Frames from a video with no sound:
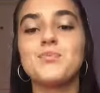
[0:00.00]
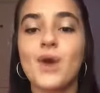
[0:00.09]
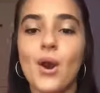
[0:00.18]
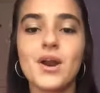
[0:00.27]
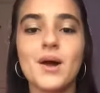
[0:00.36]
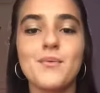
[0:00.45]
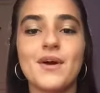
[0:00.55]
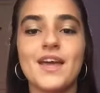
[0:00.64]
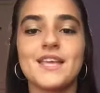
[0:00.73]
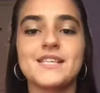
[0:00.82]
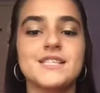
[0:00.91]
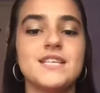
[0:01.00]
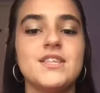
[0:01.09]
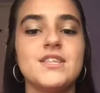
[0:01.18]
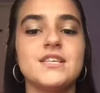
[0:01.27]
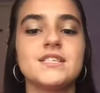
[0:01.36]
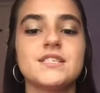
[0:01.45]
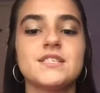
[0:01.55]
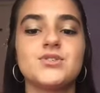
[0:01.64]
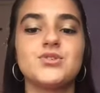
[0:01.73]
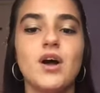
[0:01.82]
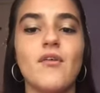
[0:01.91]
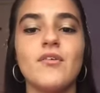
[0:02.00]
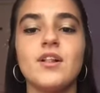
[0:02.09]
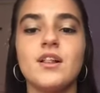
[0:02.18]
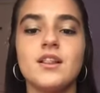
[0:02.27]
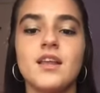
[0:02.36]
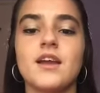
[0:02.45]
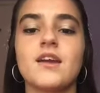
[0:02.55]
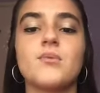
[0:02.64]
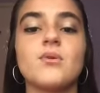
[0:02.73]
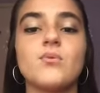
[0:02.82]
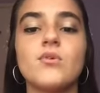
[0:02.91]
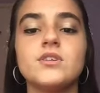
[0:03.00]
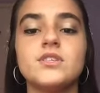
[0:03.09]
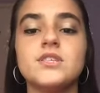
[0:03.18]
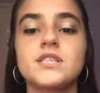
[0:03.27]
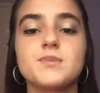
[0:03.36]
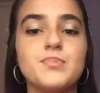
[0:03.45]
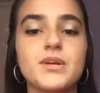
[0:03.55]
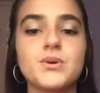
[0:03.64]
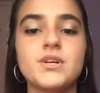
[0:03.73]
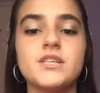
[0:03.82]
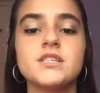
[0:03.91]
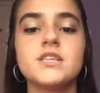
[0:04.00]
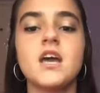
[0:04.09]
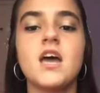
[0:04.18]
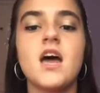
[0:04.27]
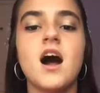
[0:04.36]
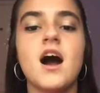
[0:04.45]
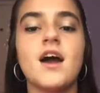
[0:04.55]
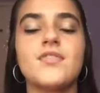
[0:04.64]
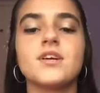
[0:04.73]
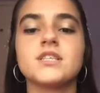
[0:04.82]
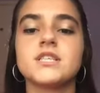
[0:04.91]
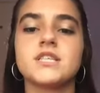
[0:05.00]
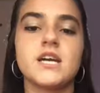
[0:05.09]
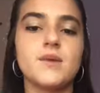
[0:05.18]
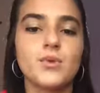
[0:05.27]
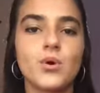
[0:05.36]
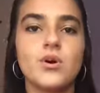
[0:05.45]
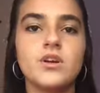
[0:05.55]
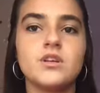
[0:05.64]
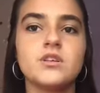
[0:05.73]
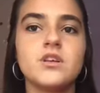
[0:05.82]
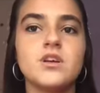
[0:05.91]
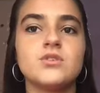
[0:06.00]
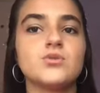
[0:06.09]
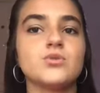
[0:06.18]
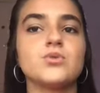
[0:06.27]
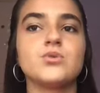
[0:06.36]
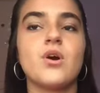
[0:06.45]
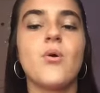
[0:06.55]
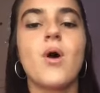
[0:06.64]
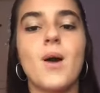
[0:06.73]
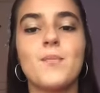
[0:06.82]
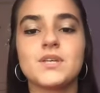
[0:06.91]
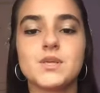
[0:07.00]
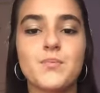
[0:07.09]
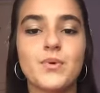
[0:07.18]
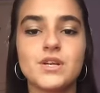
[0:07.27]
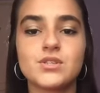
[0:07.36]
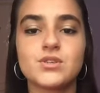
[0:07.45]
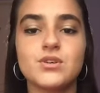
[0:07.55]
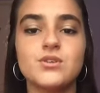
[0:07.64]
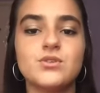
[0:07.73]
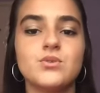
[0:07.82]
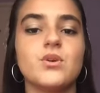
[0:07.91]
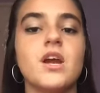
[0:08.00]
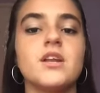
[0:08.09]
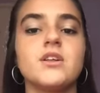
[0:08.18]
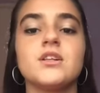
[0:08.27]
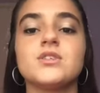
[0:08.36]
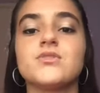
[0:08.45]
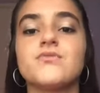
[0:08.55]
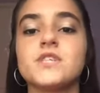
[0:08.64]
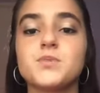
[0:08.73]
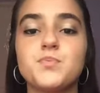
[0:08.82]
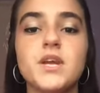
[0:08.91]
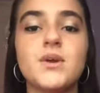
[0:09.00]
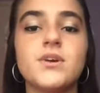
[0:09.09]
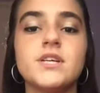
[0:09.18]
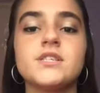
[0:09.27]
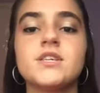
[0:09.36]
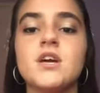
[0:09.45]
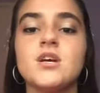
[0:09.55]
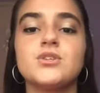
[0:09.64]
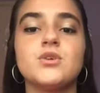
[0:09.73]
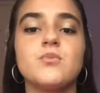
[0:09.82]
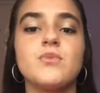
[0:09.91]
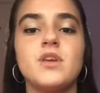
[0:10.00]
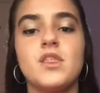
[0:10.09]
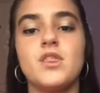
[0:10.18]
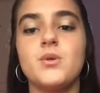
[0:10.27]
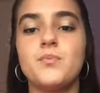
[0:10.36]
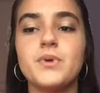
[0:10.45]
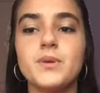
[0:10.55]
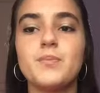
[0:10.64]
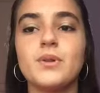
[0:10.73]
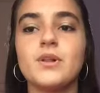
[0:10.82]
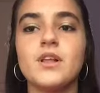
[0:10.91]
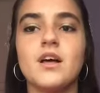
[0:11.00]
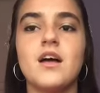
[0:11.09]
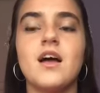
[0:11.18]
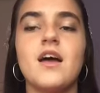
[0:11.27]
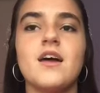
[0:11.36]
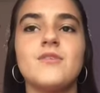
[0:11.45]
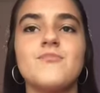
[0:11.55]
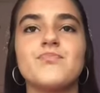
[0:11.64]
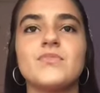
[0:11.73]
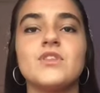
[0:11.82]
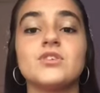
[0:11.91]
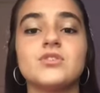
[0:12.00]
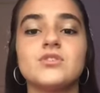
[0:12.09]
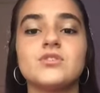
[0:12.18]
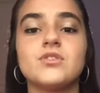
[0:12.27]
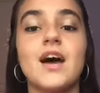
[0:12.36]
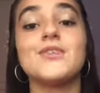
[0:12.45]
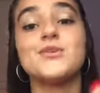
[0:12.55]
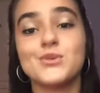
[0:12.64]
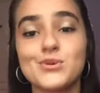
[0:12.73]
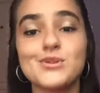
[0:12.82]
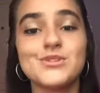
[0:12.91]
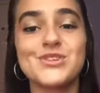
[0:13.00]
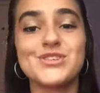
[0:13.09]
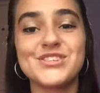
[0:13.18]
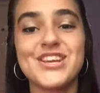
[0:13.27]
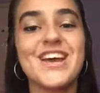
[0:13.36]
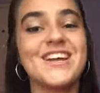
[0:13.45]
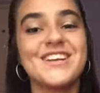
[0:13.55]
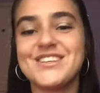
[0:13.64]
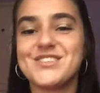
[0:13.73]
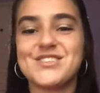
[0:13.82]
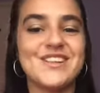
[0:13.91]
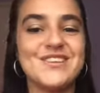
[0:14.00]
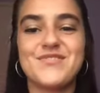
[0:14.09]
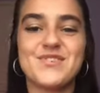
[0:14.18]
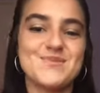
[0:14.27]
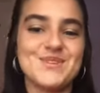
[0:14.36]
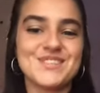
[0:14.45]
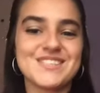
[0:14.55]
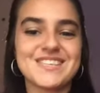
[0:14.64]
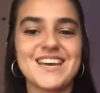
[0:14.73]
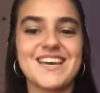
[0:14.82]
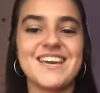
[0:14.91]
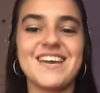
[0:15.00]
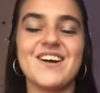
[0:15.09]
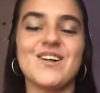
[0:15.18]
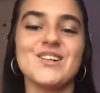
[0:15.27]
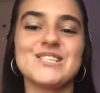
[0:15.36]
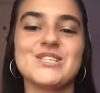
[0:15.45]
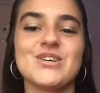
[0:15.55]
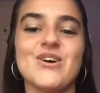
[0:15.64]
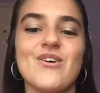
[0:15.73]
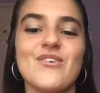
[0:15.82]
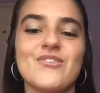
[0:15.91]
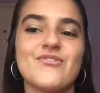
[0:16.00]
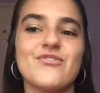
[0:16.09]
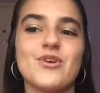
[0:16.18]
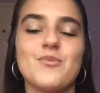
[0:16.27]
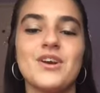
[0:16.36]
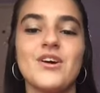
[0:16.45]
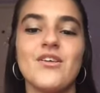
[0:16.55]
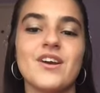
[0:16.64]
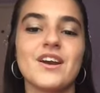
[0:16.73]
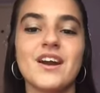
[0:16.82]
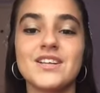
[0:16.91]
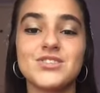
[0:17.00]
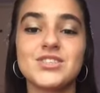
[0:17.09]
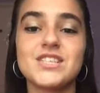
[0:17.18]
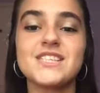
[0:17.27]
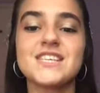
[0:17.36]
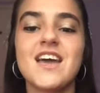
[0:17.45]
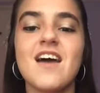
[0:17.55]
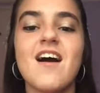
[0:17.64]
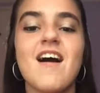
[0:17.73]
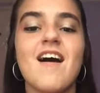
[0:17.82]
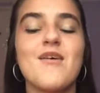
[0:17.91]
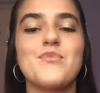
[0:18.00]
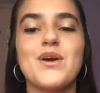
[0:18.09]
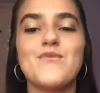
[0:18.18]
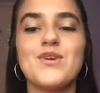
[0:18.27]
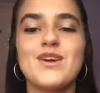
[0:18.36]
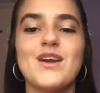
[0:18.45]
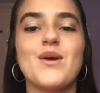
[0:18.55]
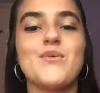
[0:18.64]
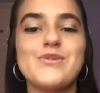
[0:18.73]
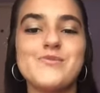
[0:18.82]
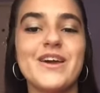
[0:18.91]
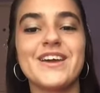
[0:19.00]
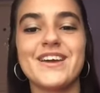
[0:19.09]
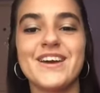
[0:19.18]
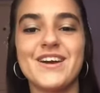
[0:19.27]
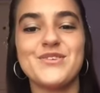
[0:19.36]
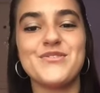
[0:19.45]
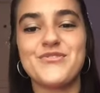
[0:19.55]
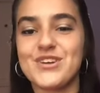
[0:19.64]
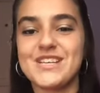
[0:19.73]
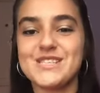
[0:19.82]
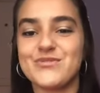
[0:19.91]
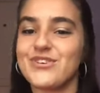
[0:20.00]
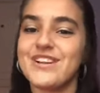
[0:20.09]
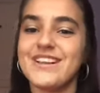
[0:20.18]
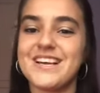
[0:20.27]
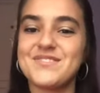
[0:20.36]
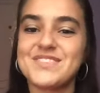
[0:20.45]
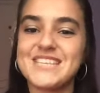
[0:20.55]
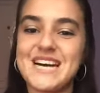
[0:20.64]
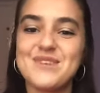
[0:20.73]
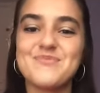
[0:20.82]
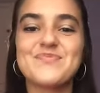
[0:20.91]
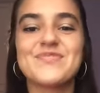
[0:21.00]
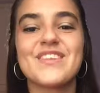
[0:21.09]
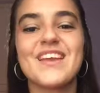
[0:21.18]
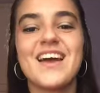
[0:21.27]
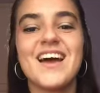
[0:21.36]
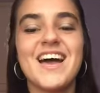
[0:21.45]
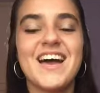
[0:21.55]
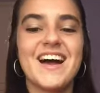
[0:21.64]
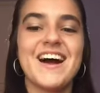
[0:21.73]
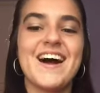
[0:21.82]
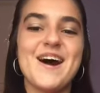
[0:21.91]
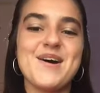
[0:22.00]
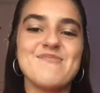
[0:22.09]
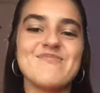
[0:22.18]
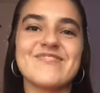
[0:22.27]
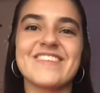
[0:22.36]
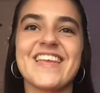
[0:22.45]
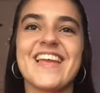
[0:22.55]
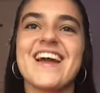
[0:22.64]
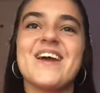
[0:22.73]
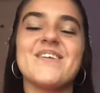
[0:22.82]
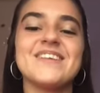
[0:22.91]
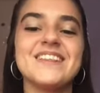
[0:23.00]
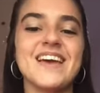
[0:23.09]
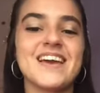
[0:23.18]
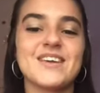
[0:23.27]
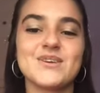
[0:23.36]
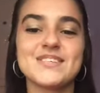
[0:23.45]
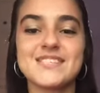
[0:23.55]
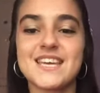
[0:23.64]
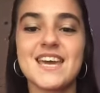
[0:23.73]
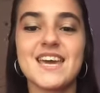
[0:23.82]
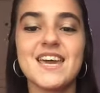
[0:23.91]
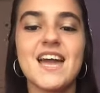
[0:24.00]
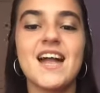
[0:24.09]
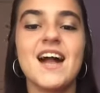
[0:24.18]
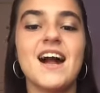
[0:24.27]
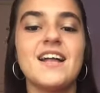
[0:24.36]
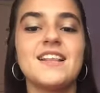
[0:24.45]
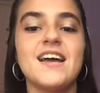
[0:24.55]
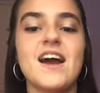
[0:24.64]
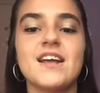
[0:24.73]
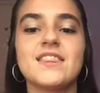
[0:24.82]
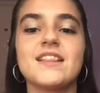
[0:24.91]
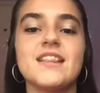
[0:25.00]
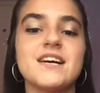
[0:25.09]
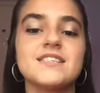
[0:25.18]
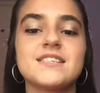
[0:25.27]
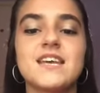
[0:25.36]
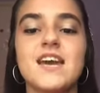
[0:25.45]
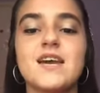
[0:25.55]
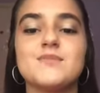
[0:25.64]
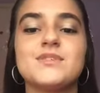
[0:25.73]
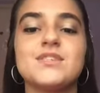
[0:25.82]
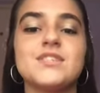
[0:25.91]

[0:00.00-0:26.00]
the program, I can see this travel like a rewarding experience. I think that I am going to grow up as a person, to gain a lot of experience, to meet new people and new cultures, not only from USA, also from another countries. And maybe I will make new friends for a lifetime. I really like USA. I like the landscape,